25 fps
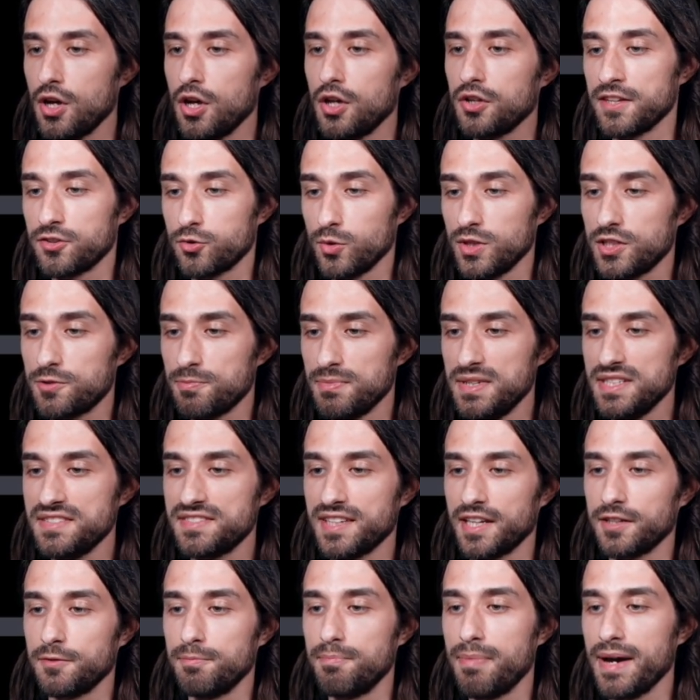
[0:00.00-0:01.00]
So it means
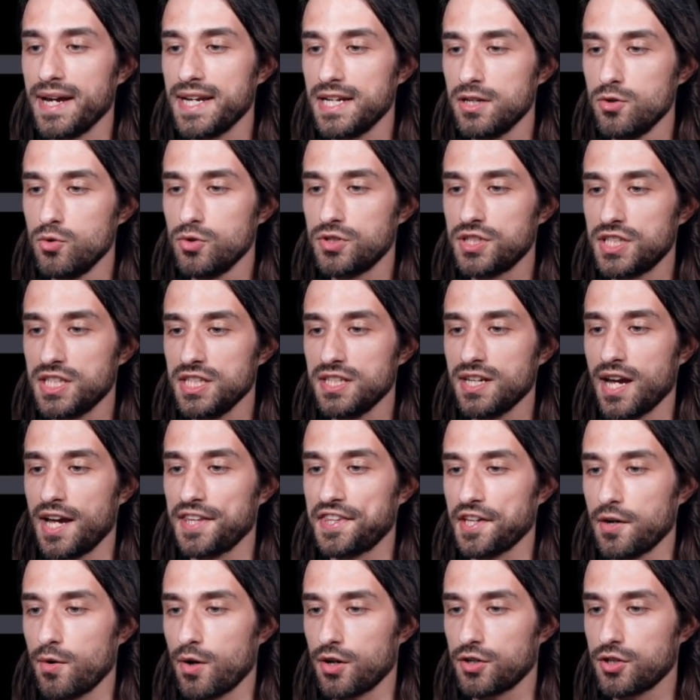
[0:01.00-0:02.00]
that by looking at
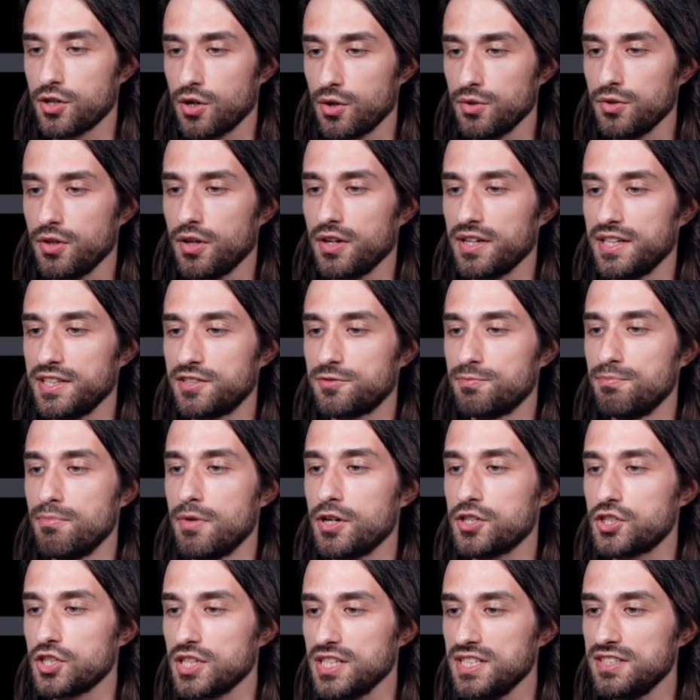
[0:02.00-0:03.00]
our code, it's
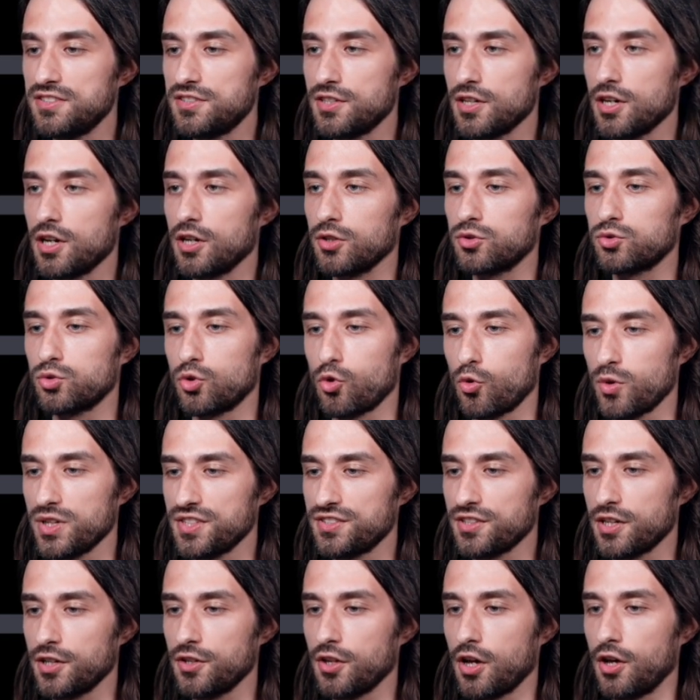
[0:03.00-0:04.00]
much easier to
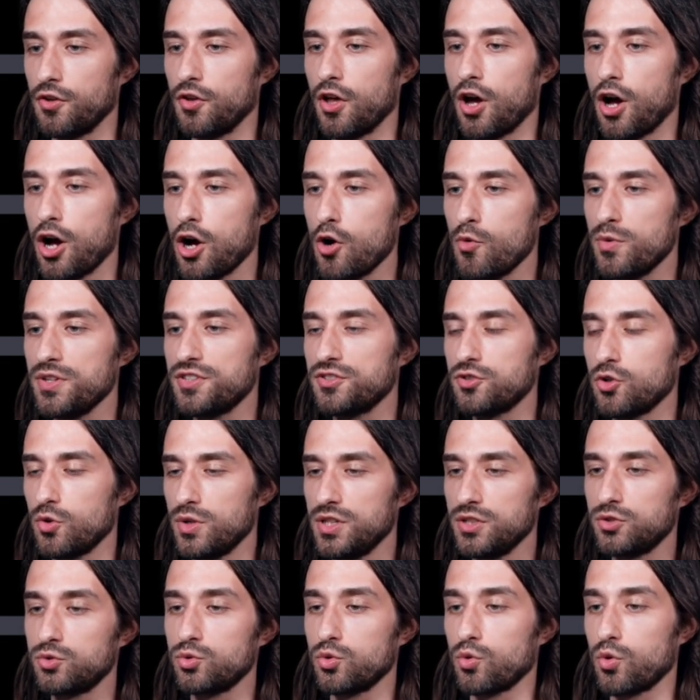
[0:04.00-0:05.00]
reason on how it's
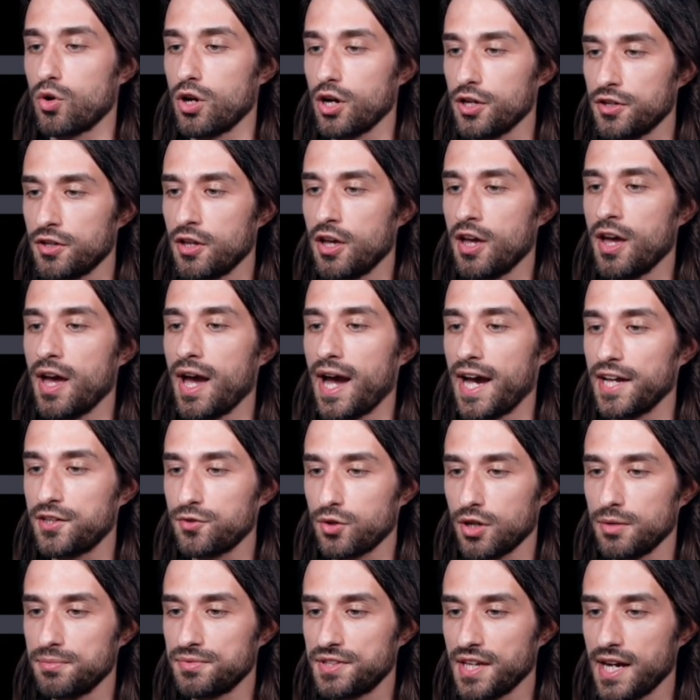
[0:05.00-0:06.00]
going to run at
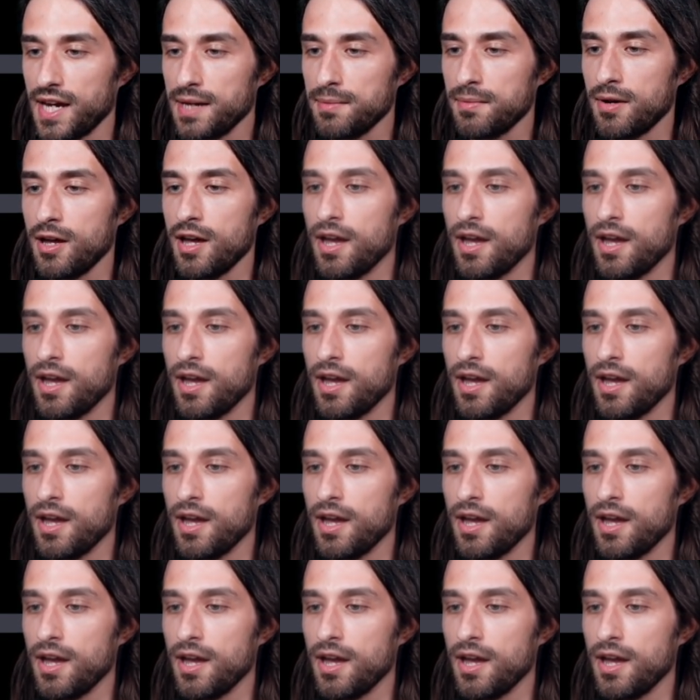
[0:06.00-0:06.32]
runtime.